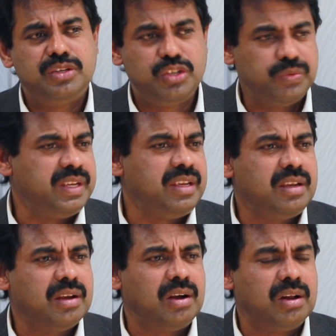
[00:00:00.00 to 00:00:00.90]
do
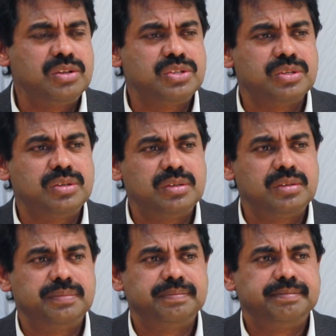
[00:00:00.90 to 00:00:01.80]
we
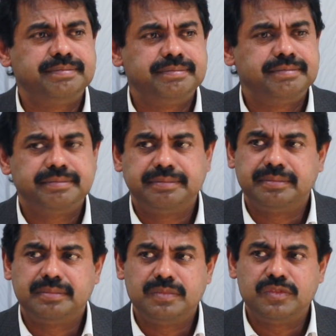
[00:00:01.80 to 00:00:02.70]
also
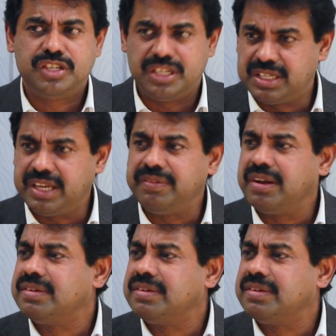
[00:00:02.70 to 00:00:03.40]
deceive